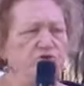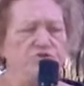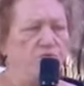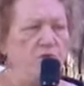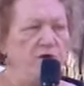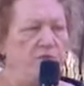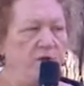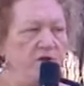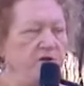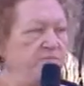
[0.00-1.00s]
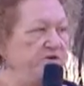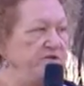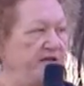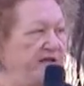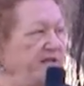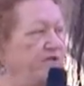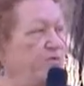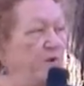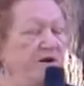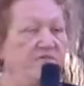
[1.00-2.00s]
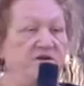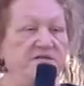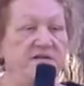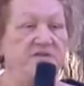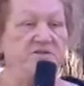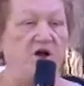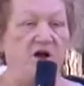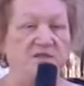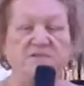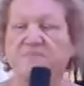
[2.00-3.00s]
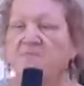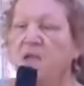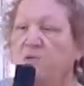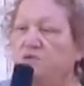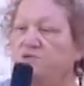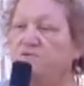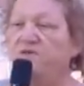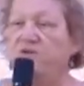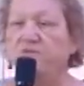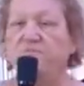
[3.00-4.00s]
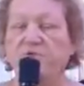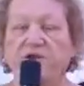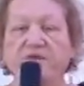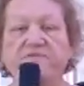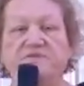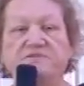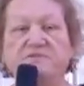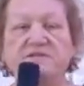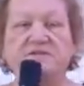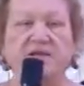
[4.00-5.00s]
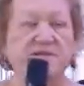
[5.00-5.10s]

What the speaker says: to welcome you today to one of our tent talks, which are very brief, as we say,